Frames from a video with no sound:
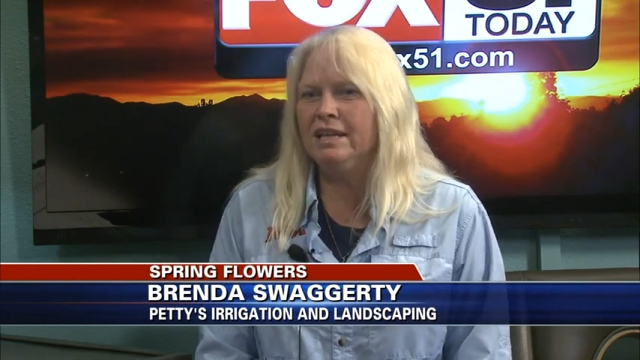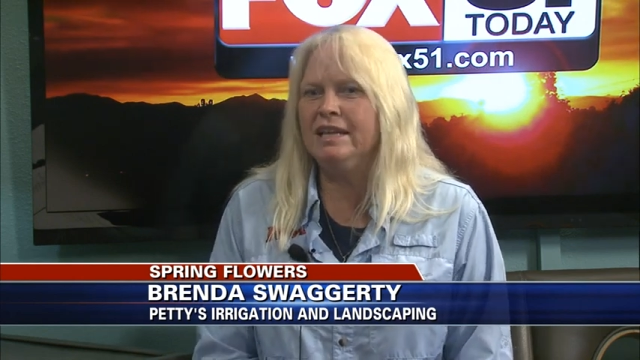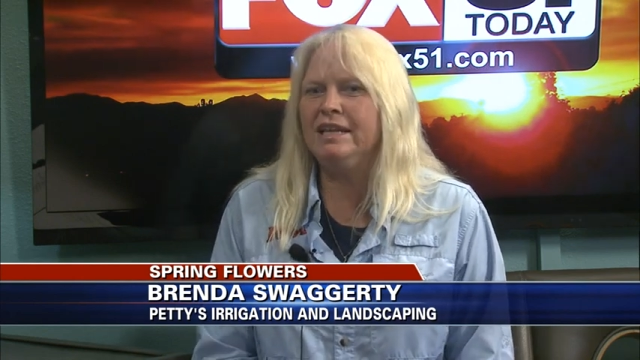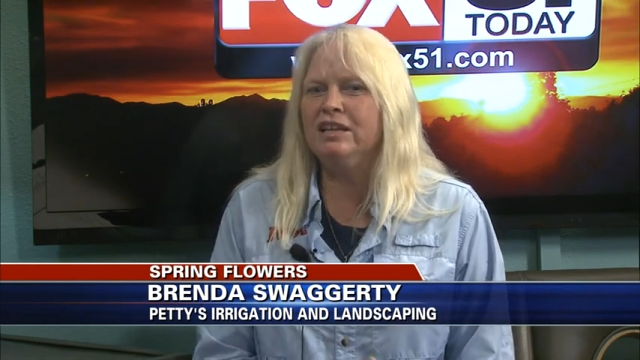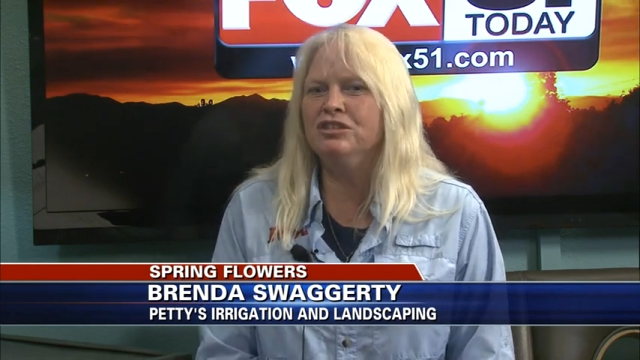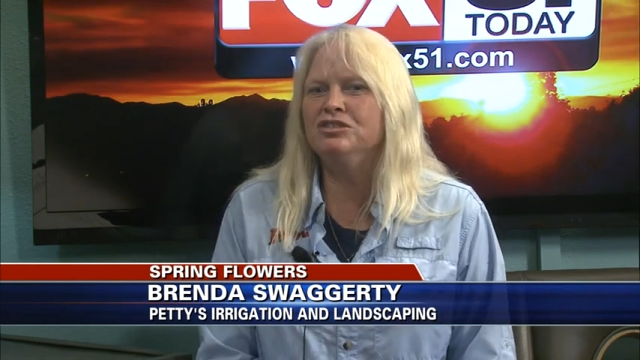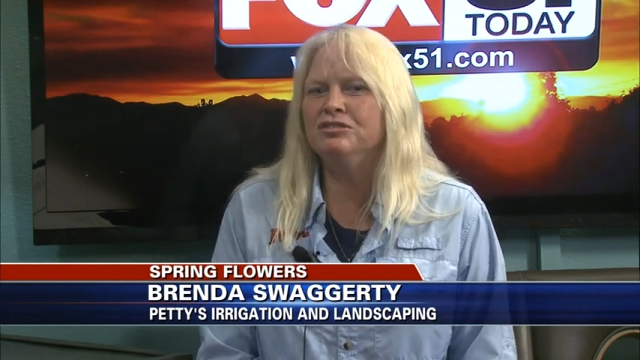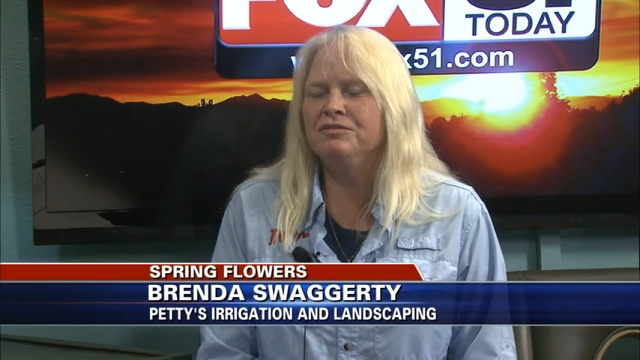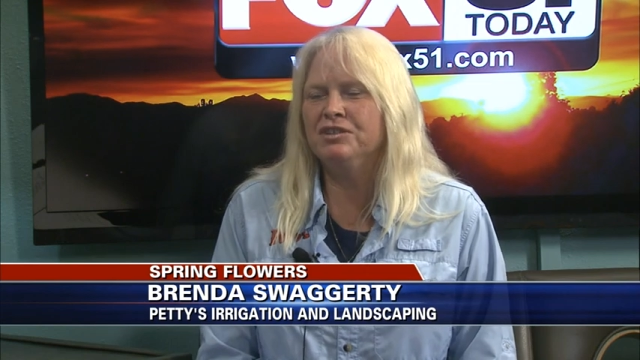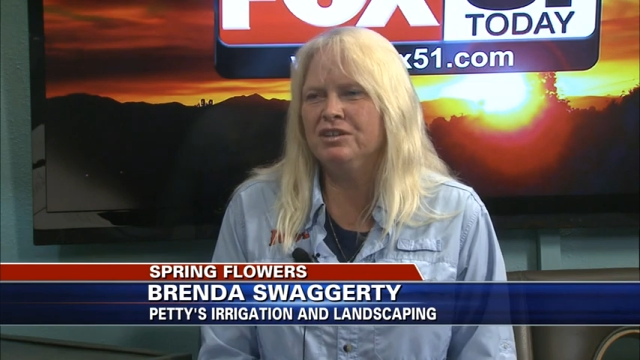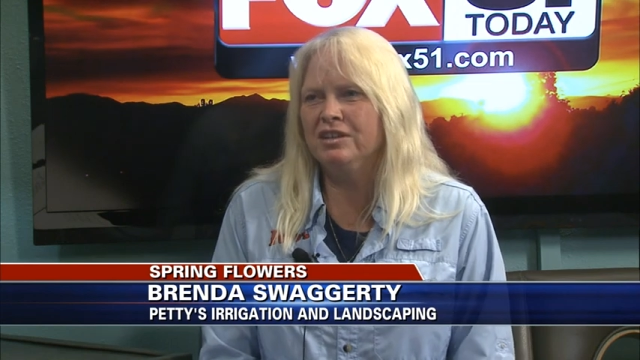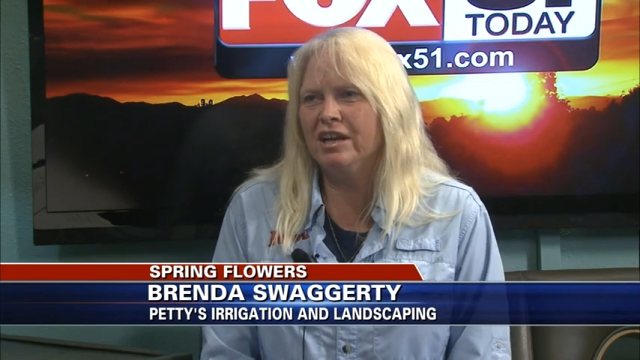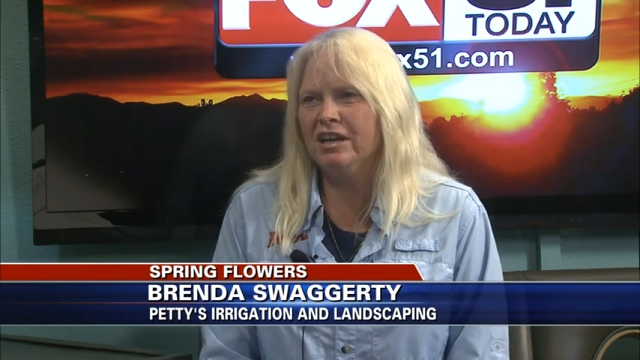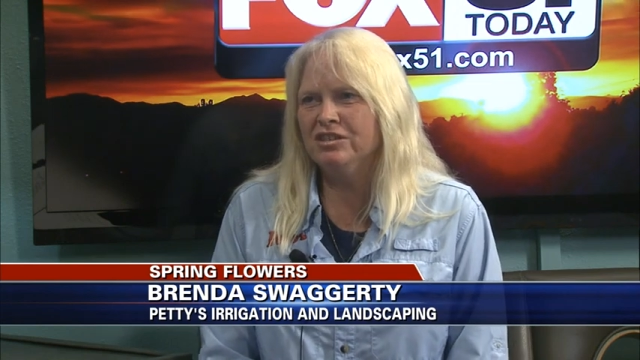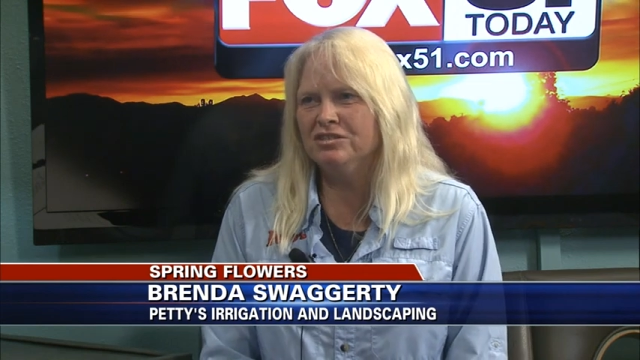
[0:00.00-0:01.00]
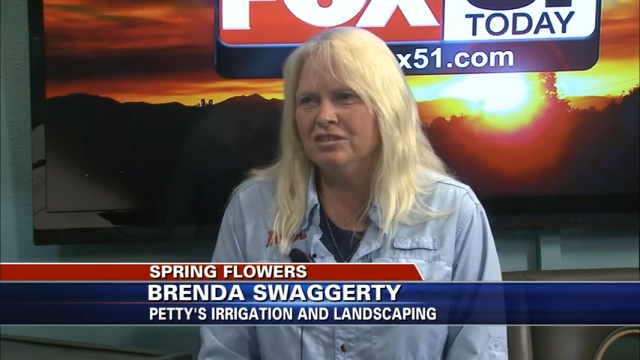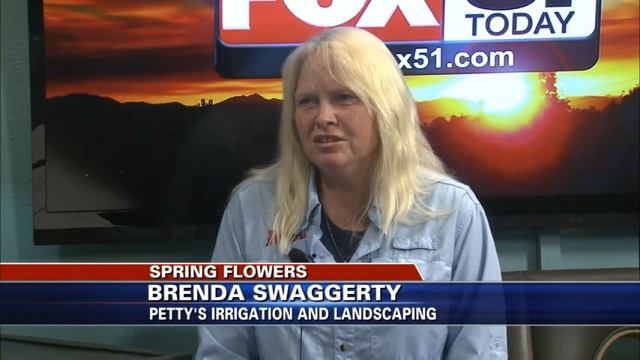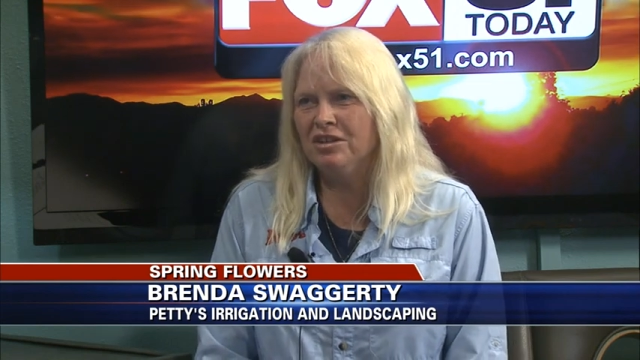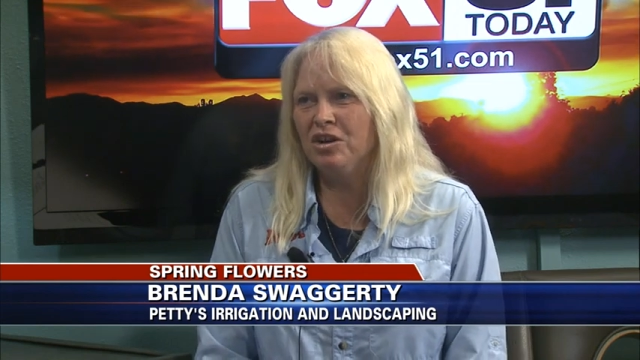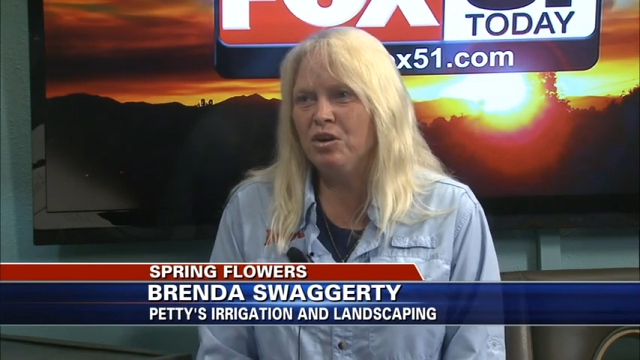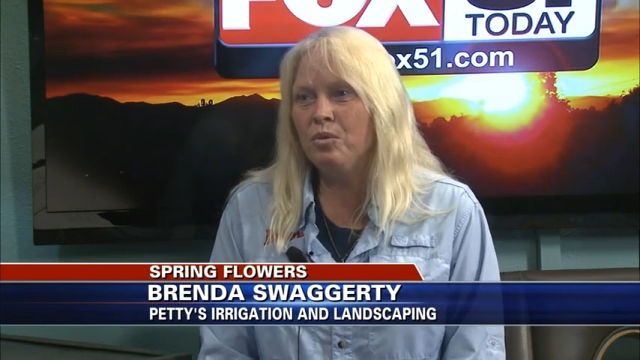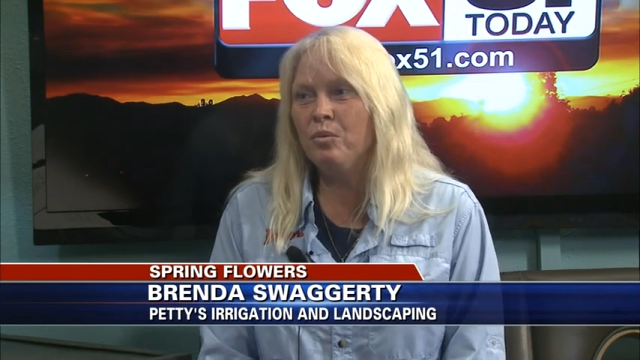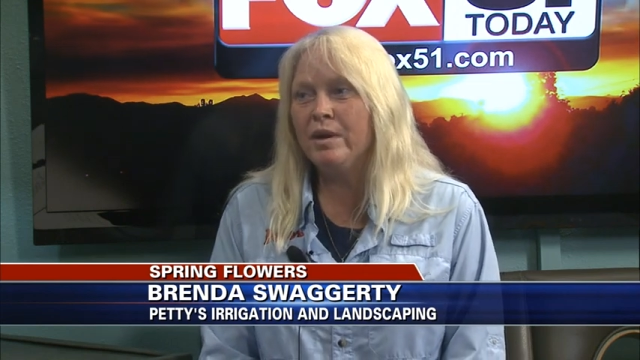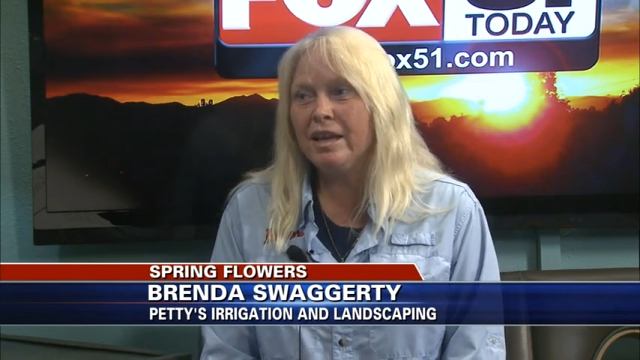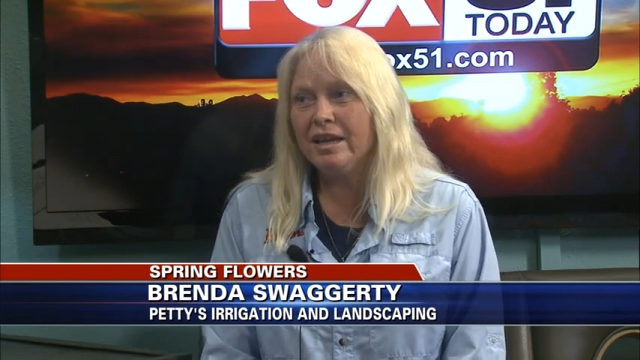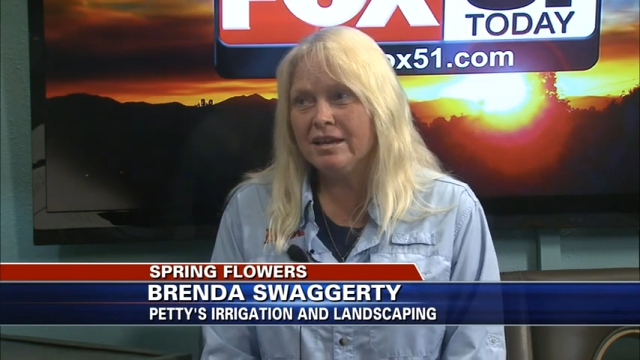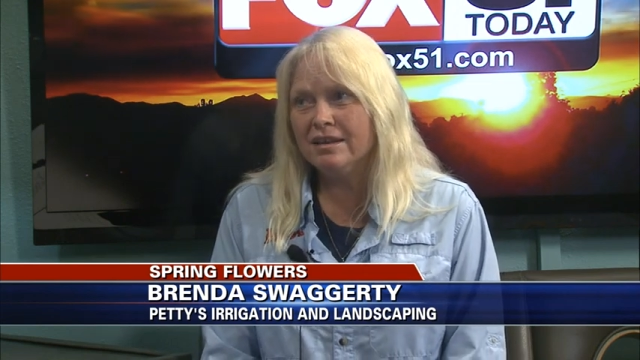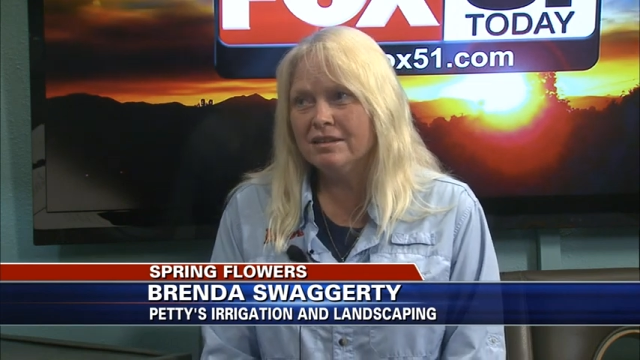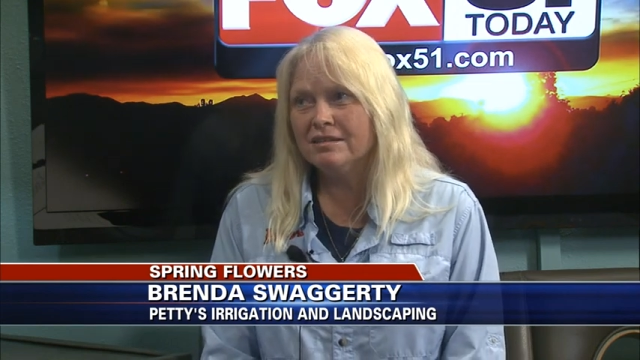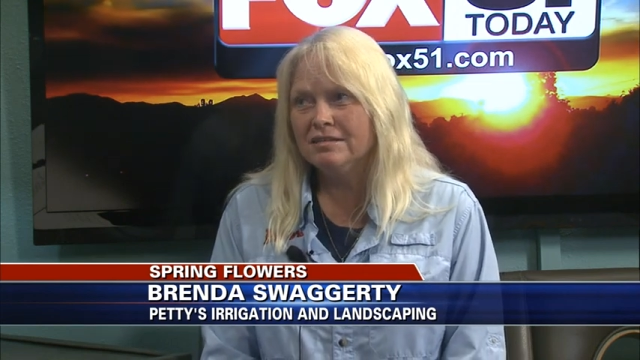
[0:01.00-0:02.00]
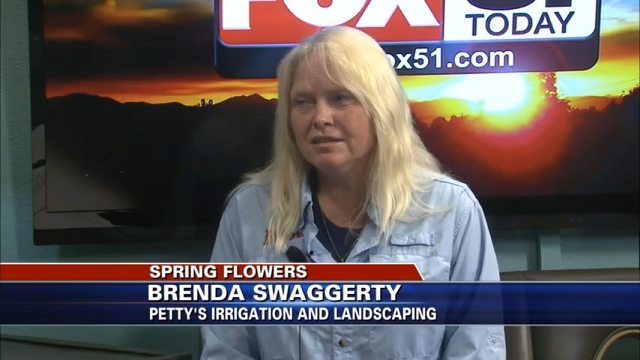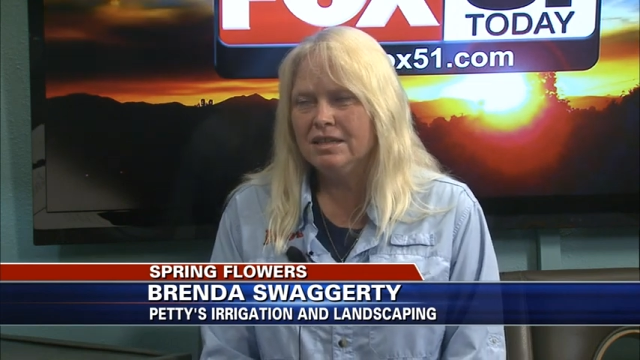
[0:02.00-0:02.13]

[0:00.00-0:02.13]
an inch of irrigation a week,